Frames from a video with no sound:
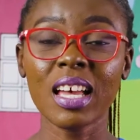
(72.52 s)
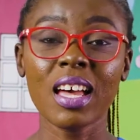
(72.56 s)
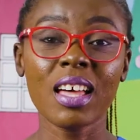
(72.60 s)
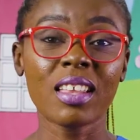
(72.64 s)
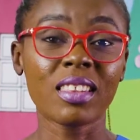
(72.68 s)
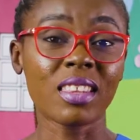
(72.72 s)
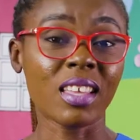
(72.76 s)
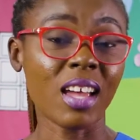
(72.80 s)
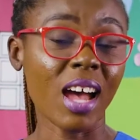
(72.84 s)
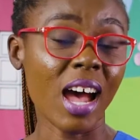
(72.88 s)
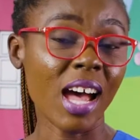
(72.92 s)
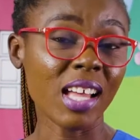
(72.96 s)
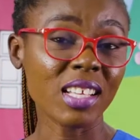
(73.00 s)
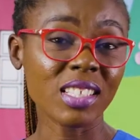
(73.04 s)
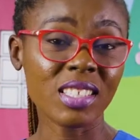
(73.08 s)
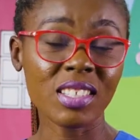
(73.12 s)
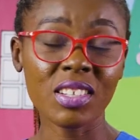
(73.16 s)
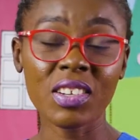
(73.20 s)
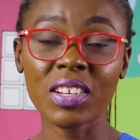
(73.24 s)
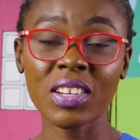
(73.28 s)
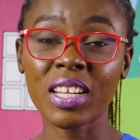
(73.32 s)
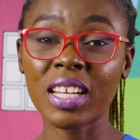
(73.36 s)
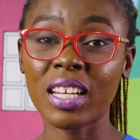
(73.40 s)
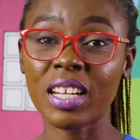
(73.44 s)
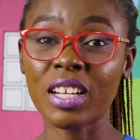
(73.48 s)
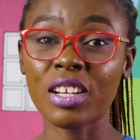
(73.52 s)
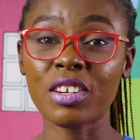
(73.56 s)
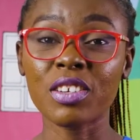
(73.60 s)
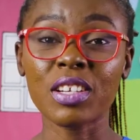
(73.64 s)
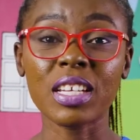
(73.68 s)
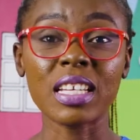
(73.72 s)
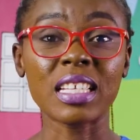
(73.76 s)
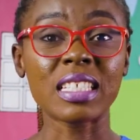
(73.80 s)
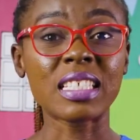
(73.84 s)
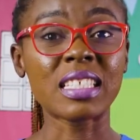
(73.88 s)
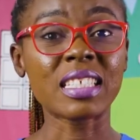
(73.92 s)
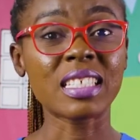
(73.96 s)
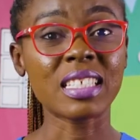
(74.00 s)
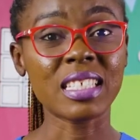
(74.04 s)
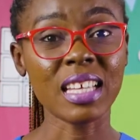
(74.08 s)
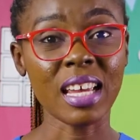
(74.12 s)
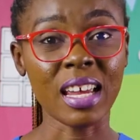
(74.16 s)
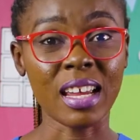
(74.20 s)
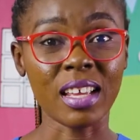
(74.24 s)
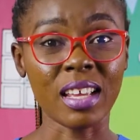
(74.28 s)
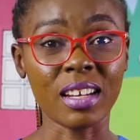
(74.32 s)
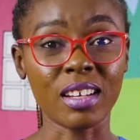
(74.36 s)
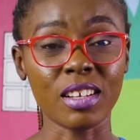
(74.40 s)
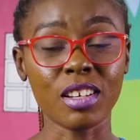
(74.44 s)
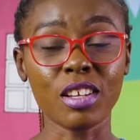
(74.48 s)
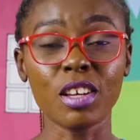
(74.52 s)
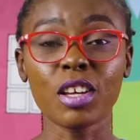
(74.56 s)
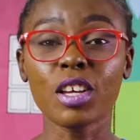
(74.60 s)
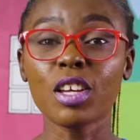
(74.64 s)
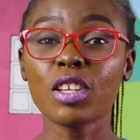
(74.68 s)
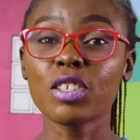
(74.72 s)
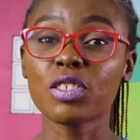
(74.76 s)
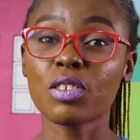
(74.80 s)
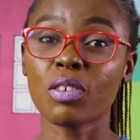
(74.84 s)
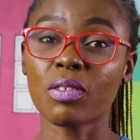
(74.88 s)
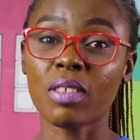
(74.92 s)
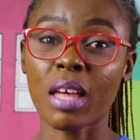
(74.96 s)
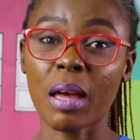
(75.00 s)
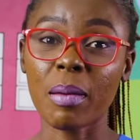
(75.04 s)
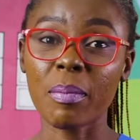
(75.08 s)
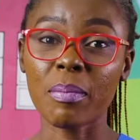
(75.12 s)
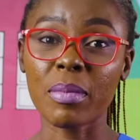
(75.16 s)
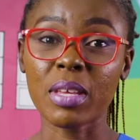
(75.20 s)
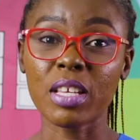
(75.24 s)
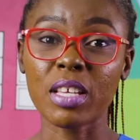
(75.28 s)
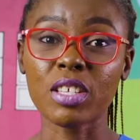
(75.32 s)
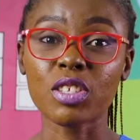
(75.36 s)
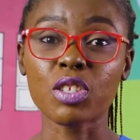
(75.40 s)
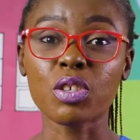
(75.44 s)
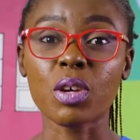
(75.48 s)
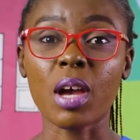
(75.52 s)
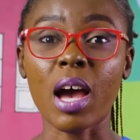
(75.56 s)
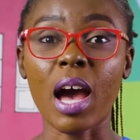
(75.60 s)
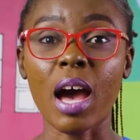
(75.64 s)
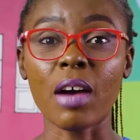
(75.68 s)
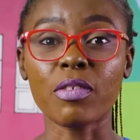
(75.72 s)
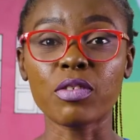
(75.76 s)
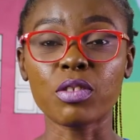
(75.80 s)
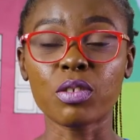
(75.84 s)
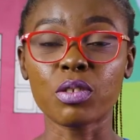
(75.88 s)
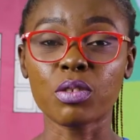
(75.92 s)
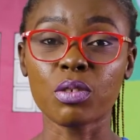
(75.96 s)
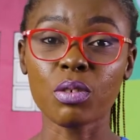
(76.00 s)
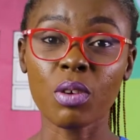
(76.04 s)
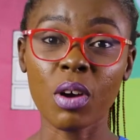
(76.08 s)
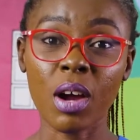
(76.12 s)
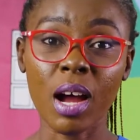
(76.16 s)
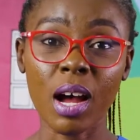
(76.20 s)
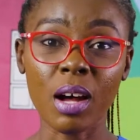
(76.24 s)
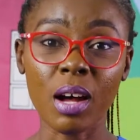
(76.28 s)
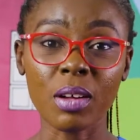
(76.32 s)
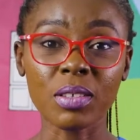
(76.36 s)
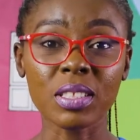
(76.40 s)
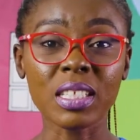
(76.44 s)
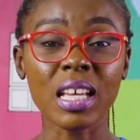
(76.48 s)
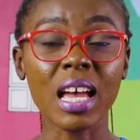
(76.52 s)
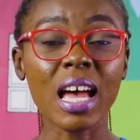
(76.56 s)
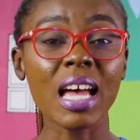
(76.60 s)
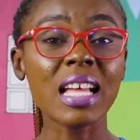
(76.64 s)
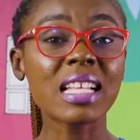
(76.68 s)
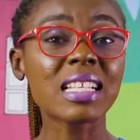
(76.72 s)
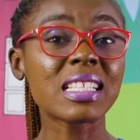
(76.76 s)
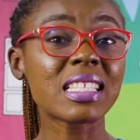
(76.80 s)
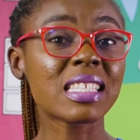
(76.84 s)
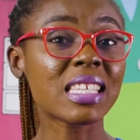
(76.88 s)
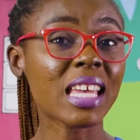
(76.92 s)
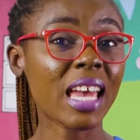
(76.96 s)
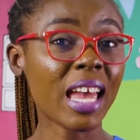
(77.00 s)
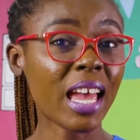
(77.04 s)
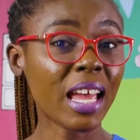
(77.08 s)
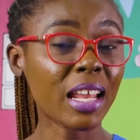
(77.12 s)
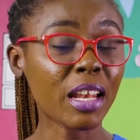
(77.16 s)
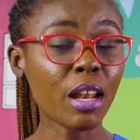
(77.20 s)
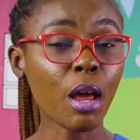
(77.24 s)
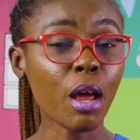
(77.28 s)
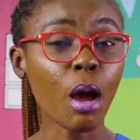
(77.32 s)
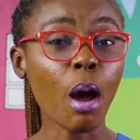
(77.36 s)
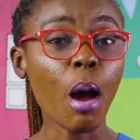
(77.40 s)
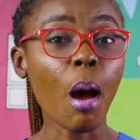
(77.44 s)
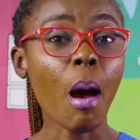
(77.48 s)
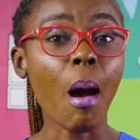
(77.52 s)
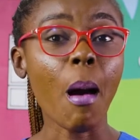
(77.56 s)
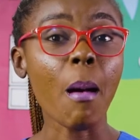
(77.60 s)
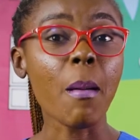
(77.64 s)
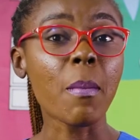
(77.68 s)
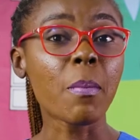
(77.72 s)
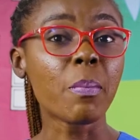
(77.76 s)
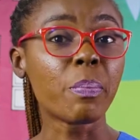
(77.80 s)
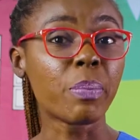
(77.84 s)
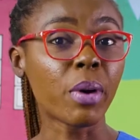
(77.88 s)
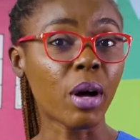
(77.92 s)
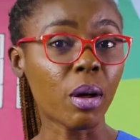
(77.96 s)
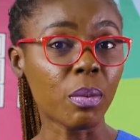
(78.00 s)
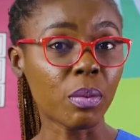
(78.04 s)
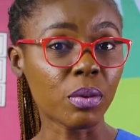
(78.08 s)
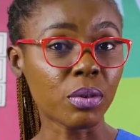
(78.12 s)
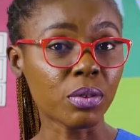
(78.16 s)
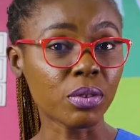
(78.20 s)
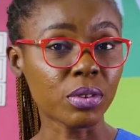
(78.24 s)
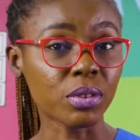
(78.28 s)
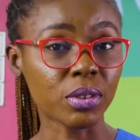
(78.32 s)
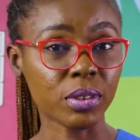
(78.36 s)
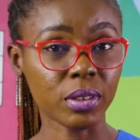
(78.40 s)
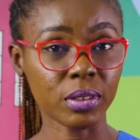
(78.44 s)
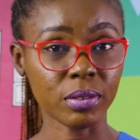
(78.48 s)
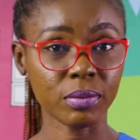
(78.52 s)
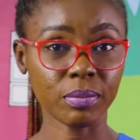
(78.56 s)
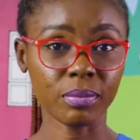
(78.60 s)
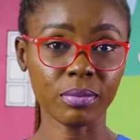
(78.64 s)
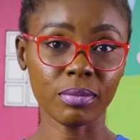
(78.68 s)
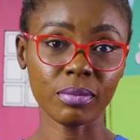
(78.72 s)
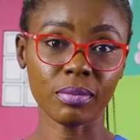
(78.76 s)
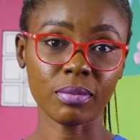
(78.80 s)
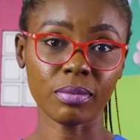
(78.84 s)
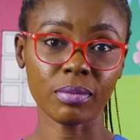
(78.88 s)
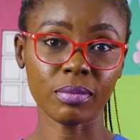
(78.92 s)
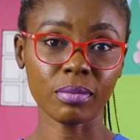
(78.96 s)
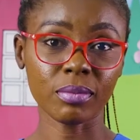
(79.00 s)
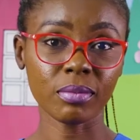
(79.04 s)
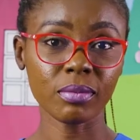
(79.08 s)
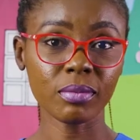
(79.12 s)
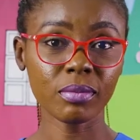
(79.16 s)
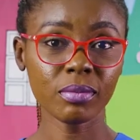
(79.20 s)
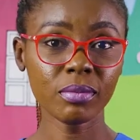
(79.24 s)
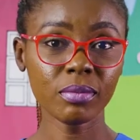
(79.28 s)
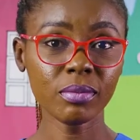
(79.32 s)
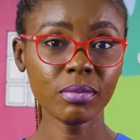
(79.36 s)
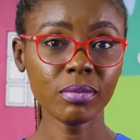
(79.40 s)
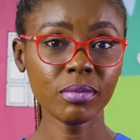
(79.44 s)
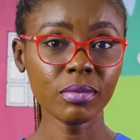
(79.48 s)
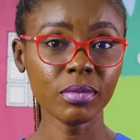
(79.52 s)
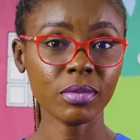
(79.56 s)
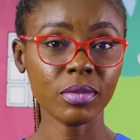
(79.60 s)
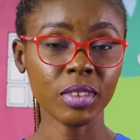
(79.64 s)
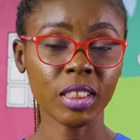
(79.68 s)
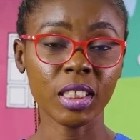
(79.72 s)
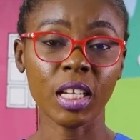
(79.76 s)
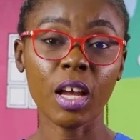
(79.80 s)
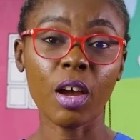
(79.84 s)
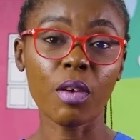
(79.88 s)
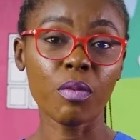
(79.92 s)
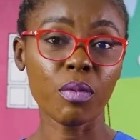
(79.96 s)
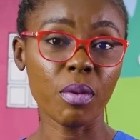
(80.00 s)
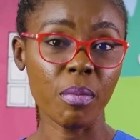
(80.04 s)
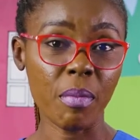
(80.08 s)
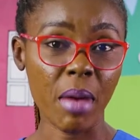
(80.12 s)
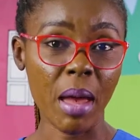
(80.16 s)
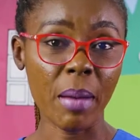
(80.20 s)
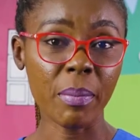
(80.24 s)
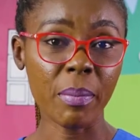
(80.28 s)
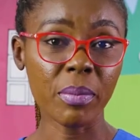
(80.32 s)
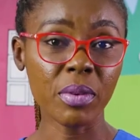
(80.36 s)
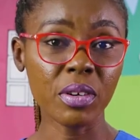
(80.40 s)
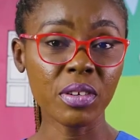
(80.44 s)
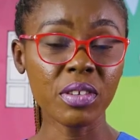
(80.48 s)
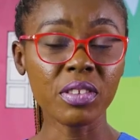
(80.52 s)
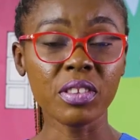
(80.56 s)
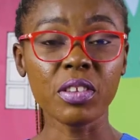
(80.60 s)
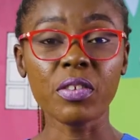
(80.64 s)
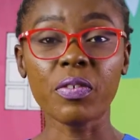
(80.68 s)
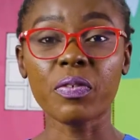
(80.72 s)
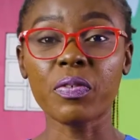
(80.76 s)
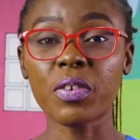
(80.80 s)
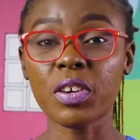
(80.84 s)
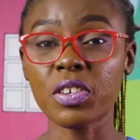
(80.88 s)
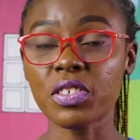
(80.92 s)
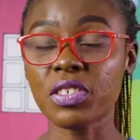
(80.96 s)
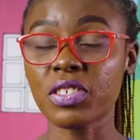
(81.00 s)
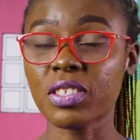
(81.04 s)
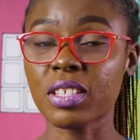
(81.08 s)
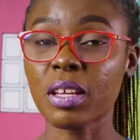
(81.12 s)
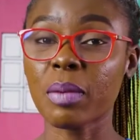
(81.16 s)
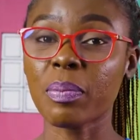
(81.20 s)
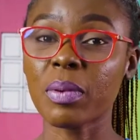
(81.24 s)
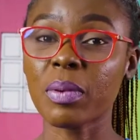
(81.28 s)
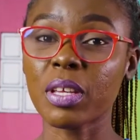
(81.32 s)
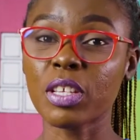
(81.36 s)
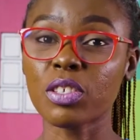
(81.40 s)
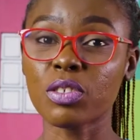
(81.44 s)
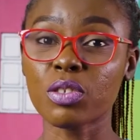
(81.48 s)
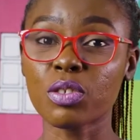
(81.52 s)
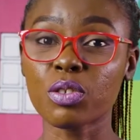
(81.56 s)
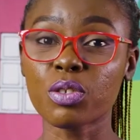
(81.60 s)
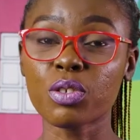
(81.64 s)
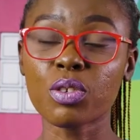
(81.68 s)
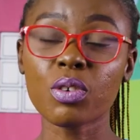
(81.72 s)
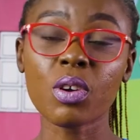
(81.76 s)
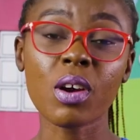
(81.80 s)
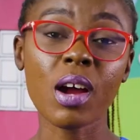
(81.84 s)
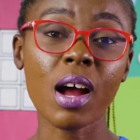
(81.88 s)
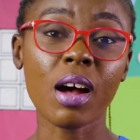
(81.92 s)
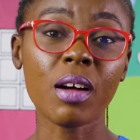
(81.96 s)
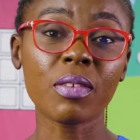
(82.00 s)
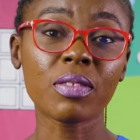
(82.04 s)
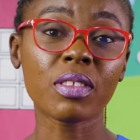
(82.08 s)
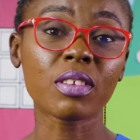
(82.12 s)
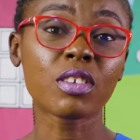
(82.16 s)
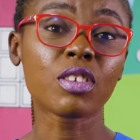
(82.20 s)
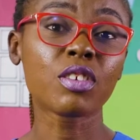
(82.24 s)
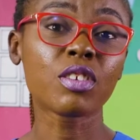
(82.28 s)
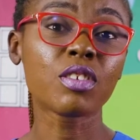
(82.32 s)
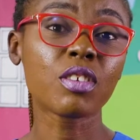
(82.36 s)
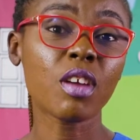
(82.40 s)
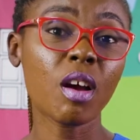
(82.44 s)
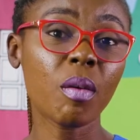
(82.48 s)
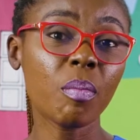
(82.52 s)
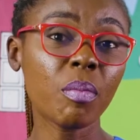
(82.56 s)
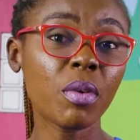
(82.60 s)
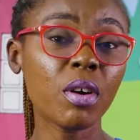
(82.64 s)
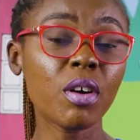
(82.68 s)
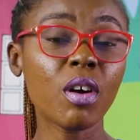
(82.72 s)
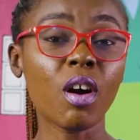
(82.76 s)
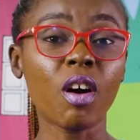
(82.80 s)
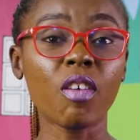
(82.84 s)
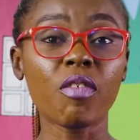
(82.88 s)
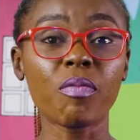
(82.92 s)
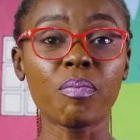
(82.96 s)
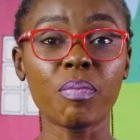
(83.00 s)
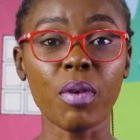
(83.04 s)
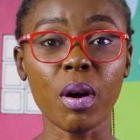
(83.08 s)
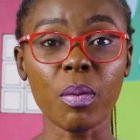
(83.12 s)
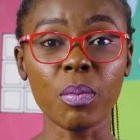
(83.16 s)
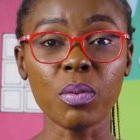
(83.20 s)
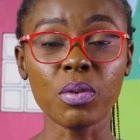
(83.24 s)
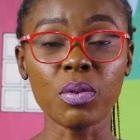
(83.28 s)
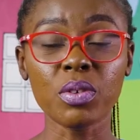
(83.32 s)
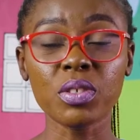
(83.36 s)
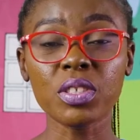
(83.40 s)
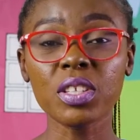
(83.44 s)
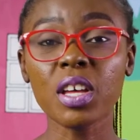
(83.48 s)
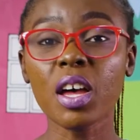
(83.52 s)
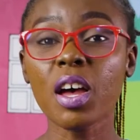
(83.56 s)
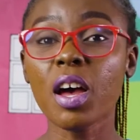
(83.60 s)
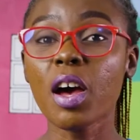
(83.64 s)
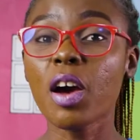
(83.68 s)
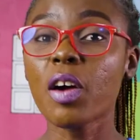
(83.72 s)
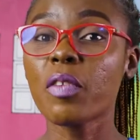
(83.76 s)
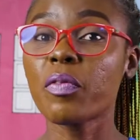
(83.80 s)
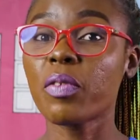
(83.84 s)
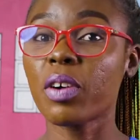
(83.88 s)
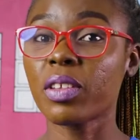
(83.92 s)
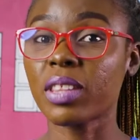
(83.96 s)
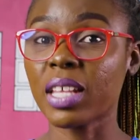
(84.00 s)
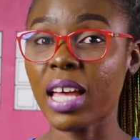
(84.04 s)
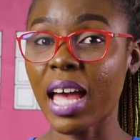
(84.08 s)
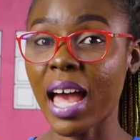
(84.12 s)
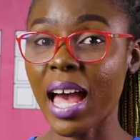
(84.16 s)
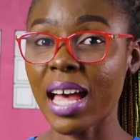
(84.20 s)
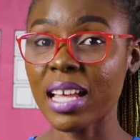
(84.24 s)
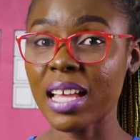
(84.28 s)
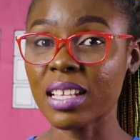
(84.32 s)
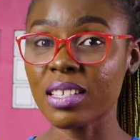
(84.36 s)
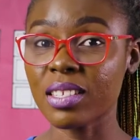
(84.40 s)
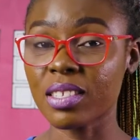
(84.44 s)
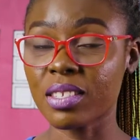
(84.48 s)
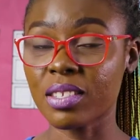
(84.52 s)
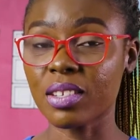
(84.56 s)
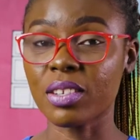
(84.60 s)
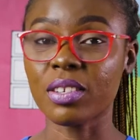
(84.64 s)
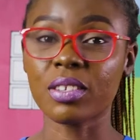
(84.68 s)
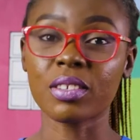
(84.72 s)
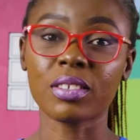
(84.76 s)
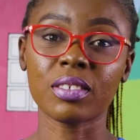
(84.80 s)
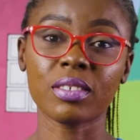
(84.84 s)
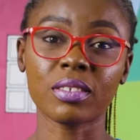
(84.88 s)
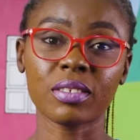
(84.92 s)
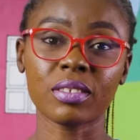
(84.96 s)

The answer here is 10, so that means you have to draw out 10 bubbles. Remember, the first step is to draw out the number of bubbles for the answer.